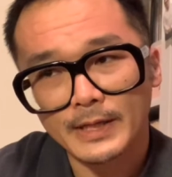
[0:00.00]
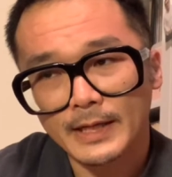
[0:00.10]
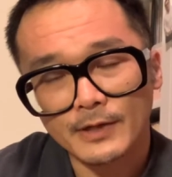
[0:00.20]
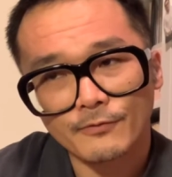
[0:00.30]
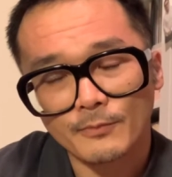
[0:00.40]
get
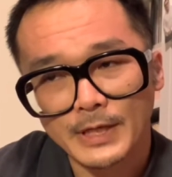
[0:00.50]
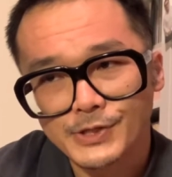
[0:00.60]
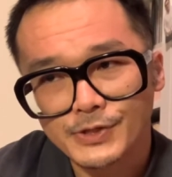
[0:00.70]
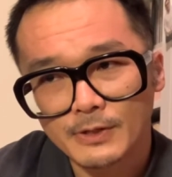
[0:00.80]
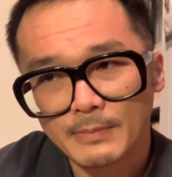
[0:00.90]

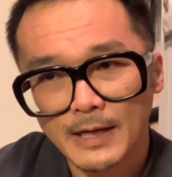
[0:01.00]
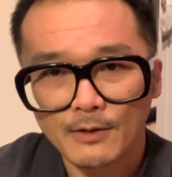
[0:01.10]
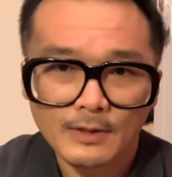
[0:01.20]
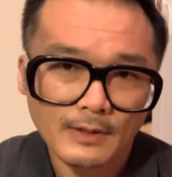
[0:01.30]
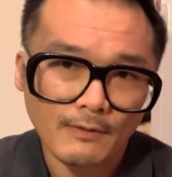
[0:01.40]
information
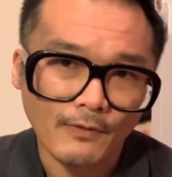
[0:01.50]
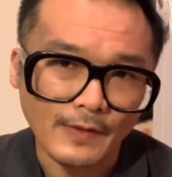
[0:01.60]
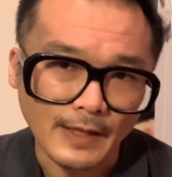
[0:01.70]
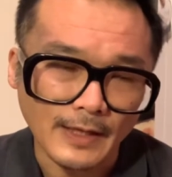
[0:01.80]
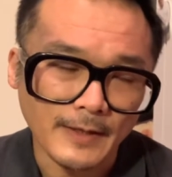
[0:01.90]
about
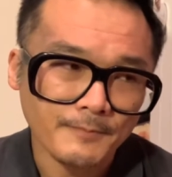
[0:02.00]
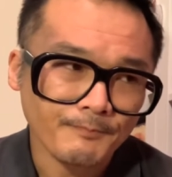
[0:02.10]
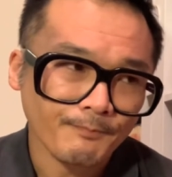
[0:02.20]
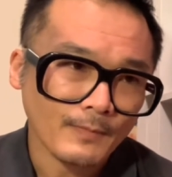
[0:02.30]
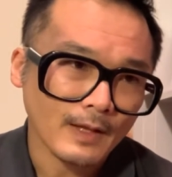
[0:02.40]
the
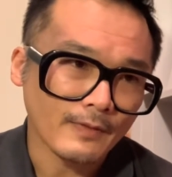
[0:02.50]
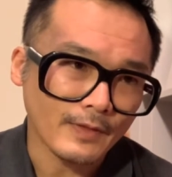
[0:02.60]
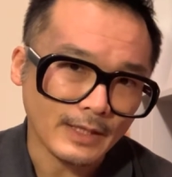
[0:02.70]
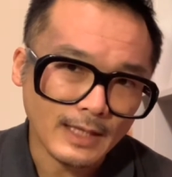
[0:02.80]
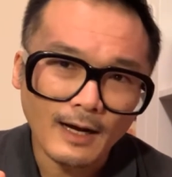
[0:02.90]

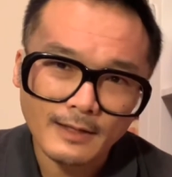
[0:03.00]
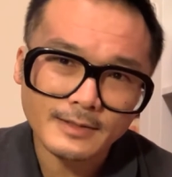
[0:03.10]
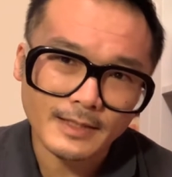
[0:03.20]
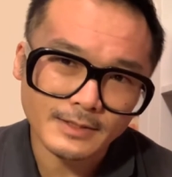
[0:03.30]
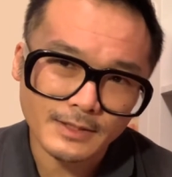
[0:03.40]

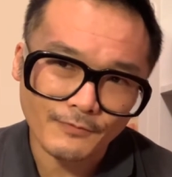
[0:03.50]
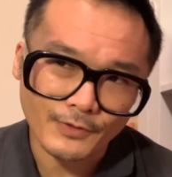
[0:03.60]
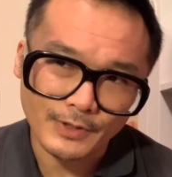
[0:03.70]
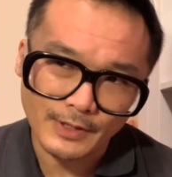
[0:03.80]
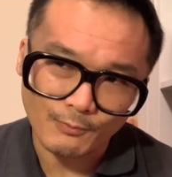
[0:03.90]
context of
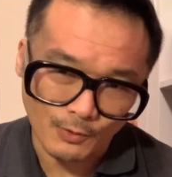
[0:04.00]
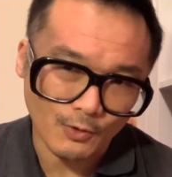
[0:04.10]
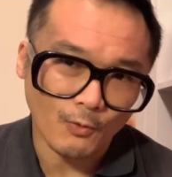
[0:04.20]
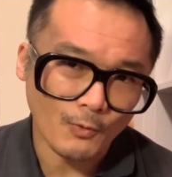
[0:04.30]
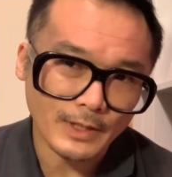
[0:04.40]
the
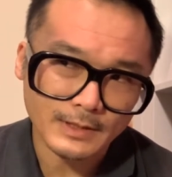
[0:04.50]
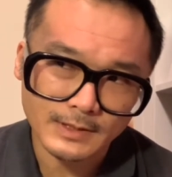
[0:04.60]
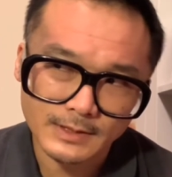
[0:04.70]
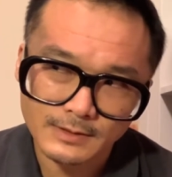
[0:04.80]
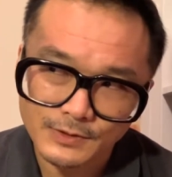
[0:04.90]
recording
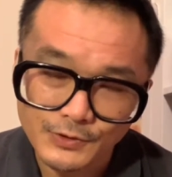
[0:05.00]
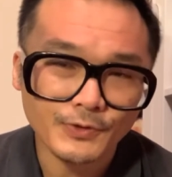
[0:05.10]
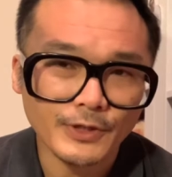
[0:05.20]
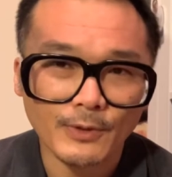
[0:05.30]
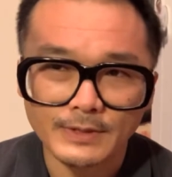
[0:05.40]

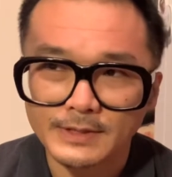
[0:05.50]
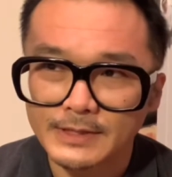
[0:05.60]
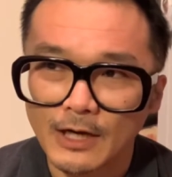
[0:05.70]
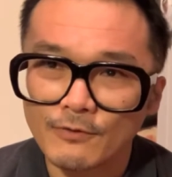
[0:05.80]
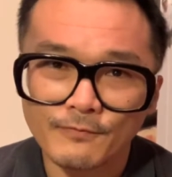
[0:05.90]
studio
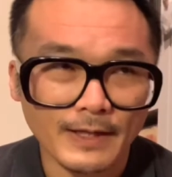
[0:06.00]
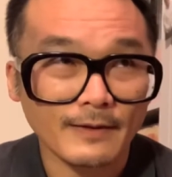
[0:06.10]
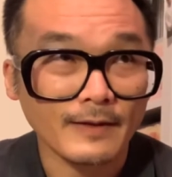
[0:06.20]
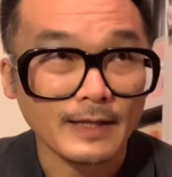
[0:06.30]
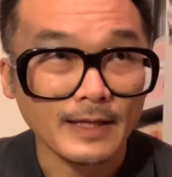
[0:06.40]
itself
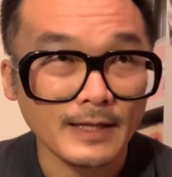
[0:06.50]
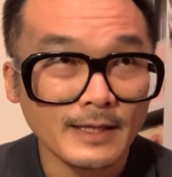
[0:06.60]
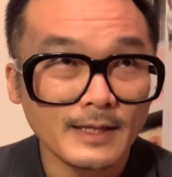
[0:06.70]
and the